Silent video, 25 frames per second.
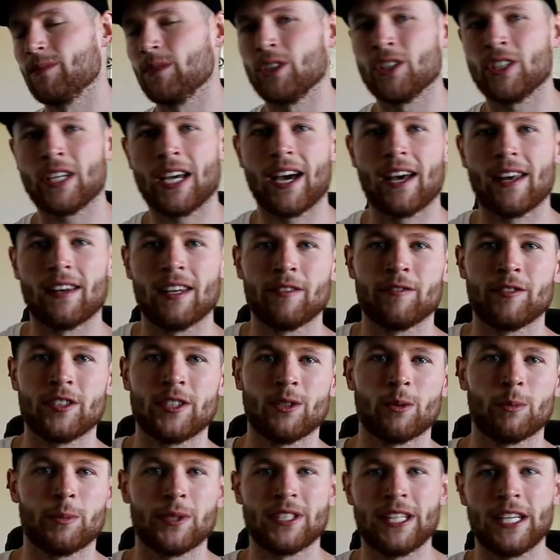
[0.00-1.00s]
you can't live
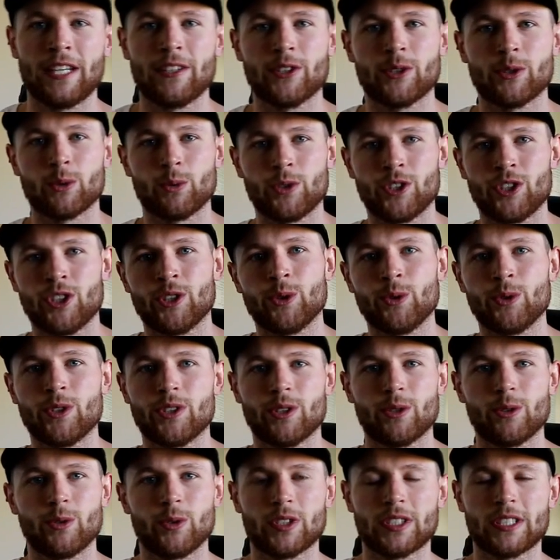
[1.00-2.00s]
to your potential due
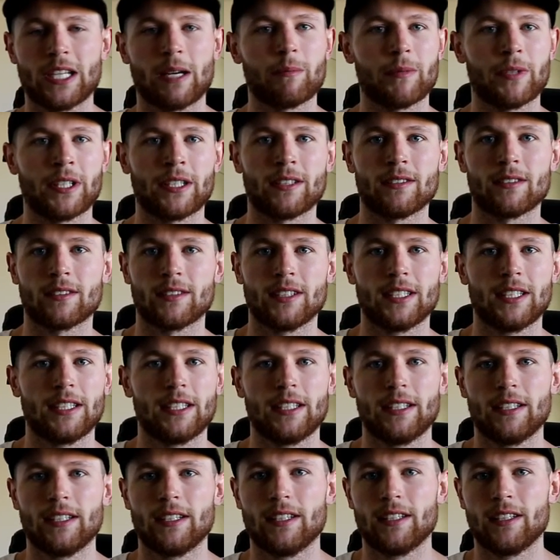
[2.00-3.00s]
to something
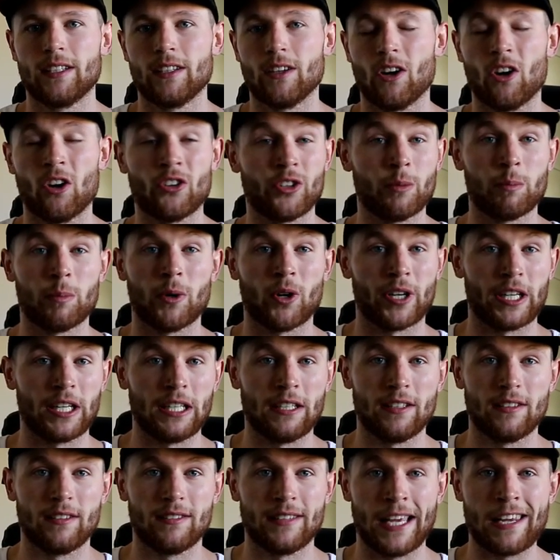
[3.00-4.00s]
on your body
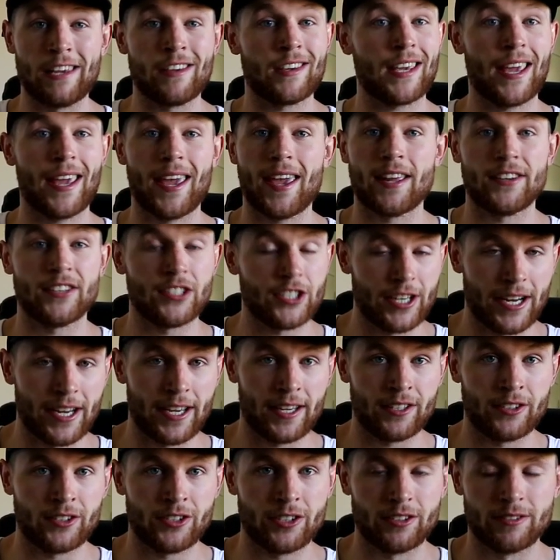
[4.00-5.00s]
that you can
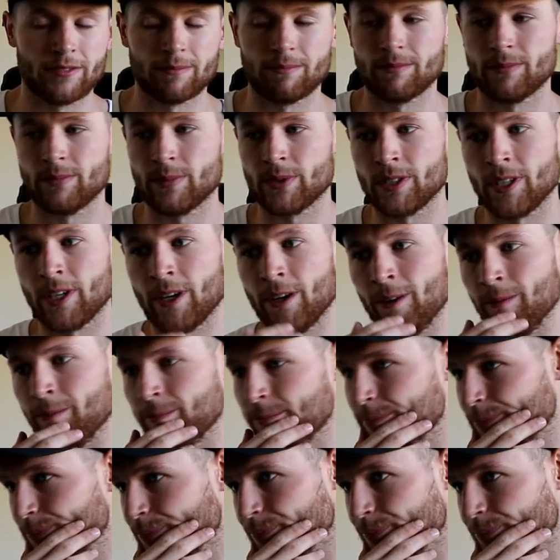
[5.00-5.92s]
change. So,